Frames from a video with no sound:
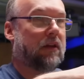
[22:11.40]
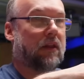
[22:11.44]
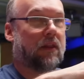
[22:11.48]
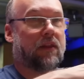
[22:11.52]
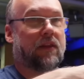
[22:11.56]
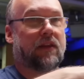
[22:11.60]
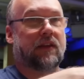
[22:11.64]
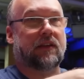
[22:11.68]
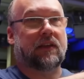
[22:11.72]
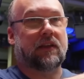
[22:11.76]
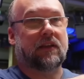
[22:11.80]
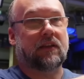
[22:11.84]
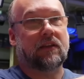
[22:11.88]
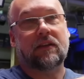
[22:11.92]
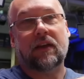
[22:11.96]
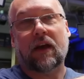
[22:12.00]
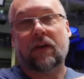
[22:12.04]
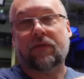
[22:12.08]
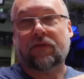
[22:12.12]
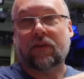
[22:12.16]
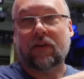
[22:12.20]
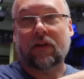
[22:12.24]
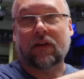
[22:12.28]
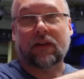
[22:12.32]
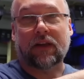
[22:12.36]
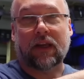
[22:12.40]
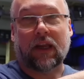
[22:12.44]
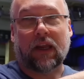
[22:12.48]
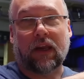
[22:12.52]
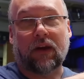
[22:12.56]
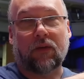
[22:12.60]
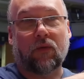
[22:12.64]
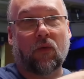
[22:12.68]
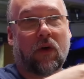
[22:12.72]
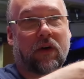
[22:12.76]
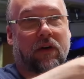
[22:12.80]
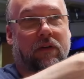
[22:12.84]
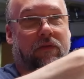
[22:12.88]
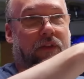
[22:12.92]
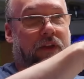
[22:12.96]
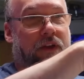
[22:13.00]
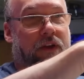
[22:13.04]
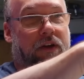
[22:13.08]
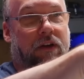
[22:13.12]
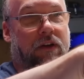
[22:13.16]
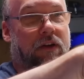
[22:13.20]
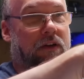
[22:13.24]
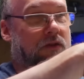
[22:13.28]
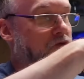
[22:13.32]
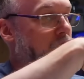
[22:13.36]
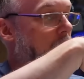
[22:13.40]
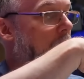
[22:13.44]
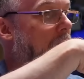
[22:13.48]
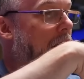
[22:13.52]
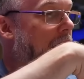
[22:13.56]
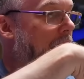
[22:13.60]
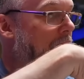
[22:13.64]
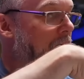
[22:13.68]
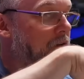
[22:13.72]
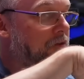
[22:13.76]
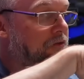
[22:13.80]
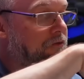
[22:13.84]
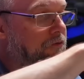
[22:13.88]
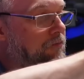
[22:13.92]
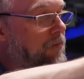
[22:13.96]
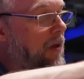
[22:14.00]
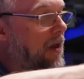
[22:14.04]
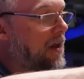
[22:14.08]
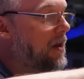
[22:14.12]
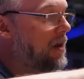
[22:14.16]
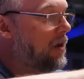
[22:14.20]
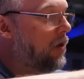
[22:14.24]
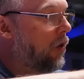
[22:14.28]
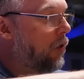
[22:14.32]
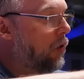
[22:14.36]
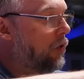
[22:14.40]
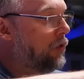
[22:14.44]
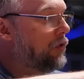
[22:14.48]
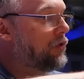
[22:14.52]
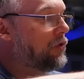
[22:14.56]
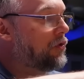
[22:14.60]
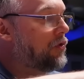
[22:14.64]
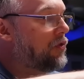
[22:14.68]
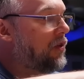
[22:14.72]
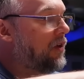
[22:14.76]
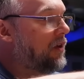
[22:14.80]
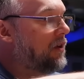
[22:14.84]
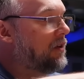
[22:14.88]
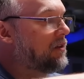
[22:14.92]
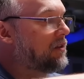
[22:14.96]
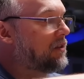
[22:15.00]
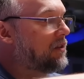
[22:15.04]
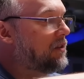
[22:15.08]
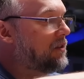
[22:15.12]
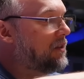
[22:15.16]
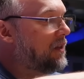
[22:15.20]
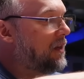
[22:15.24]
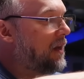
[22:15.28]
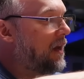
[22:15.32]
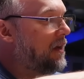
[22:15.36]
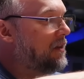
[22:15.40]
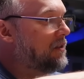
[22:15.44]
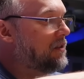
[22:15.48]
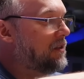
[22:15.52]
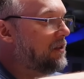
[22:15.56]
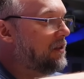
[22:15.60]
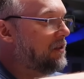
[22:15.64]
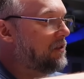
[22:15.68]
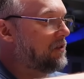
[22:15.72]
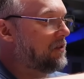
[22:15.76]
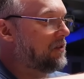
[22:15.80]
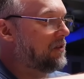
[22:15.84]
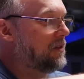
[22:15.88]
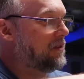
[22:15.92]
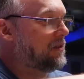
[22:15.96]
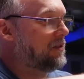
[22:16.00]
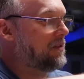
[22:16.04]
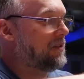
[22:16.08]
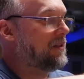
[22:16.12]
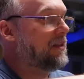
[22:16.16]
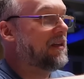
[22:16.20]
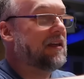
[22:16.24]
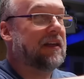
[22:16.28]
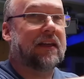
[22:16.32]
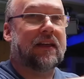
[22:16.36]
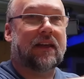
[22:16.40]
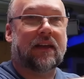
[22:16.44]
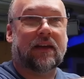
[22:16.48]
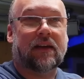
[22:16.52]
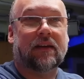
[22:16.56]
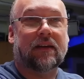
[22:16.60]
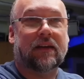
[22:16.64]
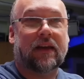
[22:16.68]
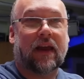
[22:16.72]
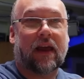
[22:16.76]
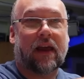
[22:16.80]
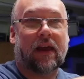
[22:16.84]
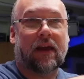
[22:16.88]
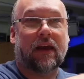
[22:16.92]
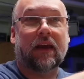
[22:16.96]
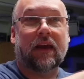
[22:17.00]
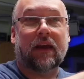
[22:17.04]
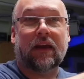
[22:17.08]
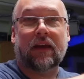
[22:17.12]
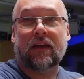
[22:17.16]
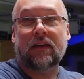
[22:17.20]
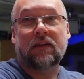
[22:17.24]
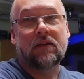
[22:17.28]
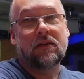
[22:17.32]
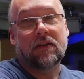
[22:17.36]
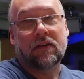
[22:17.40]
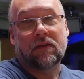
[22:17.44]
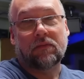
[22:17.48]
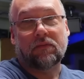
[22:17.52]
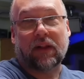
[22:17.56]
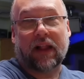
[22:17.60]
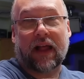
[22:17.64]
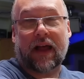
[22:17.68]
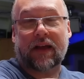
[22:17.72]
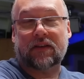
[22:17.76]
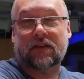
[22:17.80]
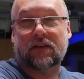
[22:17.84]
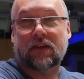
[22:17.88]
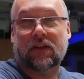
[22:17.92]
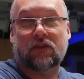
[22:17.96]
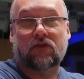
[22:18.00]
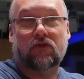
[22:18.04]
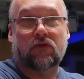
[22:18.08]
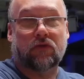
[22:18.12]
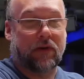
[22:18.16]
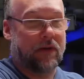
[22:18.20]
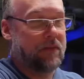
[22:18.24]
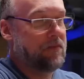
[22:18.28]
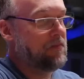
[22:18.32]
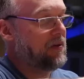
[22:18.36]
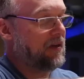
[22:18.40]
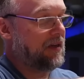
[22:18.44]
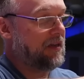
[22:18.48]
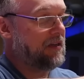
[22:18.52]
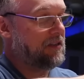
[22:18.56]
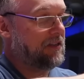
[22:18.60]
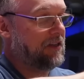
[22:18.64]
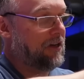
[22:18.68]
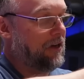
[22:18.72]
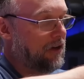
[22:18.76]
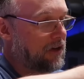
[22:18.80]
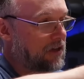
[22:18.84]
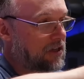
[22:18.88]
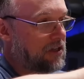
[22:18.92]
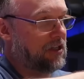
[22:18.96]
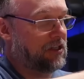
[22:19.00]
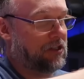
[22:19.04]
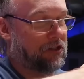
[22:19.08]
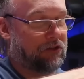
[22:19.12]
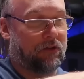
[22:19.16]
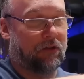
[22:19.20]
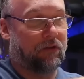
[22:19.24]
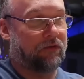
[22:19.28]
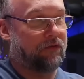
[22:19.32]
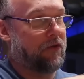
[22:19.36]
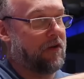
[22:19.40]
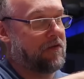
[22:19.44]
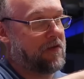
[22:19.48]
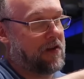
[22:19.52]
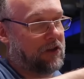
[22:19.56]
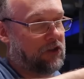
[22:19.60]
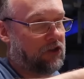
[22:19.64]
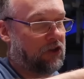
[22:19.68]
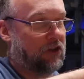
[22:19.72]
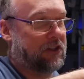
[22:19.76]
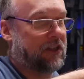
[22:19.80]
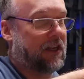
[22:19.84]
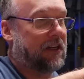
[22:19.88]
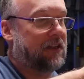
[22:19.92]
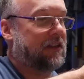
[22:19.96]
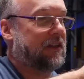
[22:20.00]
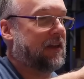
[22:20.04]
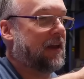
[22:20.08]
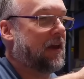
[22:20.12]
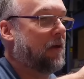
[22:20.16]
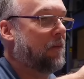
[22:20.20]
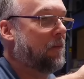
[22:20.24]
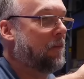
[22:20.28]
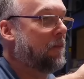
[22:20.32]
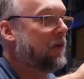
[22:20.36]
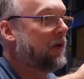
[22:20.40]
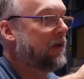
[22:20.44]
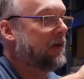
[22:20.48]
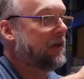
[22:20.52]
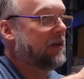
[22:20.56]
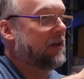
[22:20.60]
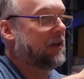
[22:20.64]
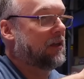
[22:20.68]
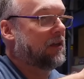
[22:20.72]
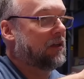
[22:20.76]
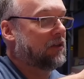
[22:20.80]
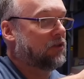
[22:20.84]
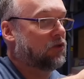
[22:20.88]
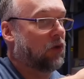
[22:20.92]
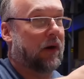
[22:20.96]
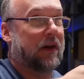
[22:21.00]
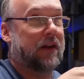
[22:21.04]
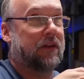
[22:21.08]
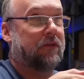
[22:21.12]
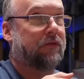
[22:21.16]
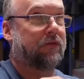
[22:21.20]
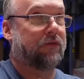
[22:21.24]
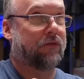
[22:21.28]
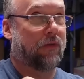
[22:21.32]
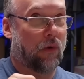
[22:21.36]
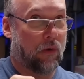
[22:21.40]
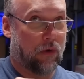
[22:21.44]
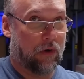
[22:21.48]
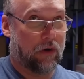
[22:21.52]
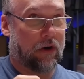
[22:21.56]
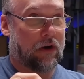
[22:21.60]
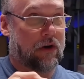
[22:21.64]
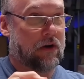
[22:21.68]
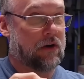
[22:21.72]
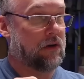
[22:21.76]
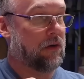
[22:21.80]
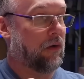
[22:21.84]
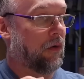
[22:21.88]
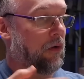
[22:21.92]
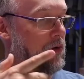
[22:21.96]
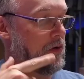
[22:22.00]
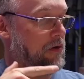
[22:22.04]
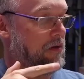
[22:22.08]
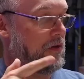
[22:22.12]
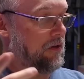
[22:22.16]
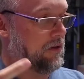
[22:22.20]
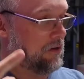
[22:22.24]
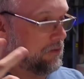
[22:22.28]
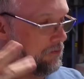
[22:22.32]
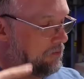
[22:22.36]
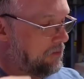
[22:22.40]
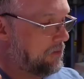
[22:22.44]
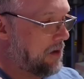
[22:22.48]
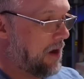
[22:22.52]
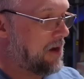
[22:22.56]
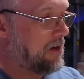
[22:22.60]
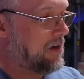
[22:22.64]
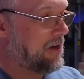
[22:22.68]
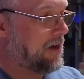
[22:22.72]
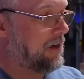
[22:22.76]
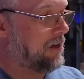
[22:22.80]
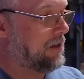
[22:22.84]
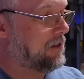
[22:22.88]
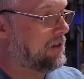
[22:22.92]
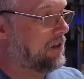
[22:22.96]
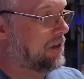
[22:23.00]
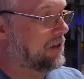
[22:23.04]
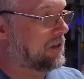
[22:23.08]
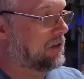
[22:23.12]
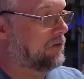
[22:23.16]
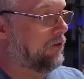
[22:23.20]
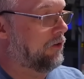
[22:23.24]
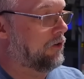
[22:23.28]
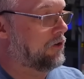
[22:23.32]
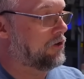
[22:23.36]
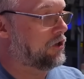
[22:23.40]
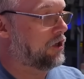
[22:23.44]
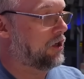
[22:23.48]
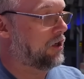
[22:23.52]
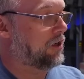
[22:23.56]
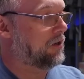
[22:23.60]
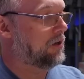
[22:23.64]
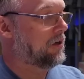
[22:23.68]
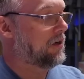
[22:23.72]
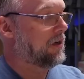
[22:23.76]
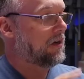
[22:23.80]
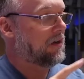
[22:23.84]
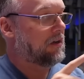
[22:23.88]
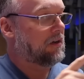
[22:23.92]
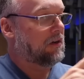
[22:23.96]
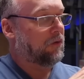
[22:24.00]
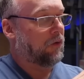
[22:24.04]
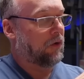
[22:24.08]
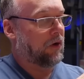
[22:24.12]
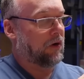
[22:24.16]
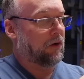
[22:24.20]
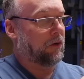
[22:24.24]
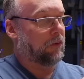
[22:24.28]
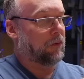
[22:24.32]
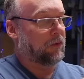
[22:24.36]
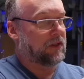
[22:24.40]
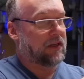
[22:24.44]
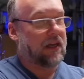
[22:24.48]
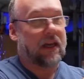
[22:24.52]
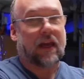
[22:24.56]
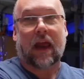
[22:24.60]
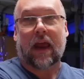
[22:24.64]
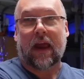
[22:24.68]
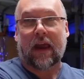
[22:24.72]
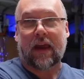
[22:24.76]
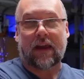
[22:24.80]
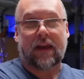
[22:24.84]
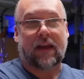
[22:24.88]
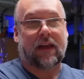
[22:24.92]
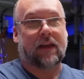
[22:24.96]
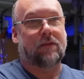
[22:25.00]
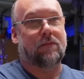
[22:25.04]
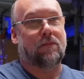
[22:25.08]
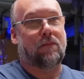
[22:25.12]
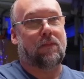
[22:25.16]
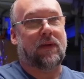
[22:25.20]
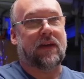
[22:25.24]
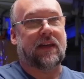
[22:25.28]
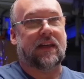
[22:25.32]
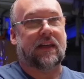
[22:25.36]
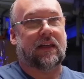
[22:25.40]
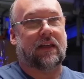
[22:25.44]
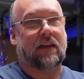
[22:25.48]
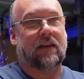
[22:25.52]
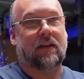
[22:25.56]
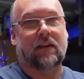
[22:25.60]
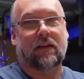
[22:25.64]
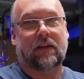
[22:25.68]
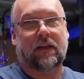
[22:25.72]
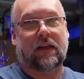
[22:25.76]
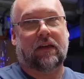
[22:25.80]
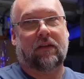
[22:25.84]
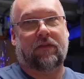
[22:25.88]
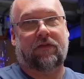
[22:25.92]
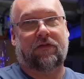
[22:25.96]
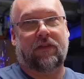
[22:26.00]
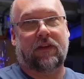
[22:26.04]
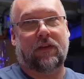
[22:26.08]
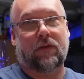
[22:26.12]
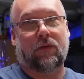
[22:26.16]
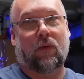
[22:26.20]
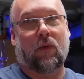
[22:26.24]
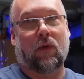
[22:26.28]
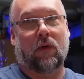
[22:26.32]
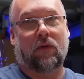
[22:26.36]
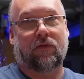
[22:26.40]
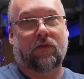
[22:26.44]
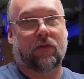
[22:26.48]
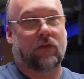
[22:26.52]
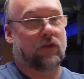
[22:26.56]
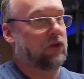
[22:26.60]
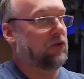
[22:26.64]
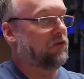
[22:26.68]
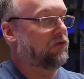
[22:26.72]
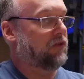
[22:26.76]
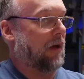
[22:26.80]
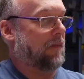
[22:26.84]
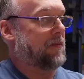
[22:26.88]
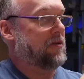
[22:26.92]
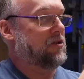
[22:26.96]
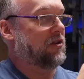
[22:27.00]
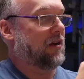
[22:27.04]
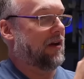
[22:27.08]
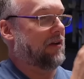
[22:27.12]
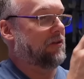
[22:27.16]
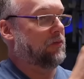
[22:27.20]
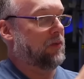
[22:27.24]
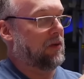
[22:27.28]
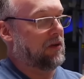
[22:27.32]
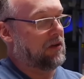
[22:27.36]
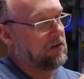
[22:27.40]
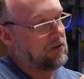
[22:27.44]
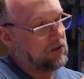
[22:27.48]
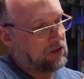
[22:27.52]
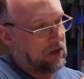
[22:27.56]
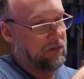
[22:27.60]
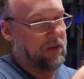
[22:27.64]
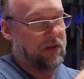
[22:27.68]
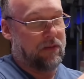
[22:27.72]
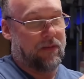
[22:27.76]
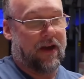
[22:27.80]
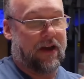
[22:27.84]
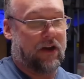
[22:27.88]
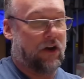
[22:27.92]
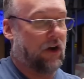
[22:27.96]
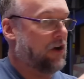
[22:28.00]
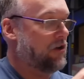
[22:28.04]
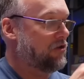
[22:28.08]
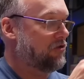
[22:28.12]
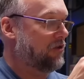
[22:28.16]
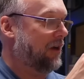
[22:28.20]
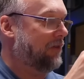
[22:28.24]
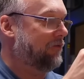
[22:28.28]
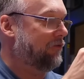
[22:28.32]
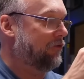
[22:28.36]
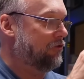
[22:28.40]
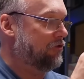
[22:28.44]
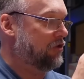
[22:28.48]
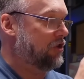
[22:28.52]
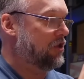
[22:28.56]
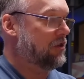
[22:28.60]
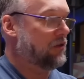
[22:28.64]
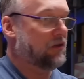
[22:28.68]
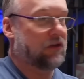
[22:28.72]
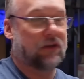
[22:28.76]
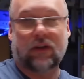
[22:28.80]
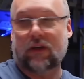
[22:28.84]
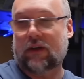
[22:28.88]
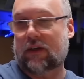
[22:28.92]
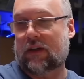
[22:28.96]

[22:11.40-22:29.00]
this is definitely one of the drive bay holder things because it has this C and A plastic trim piece here that sticks to the front. That's just like the M24 or the 8086 version where it would say A and B if it were for 2 floppy drives, but some of them had hard drive versions.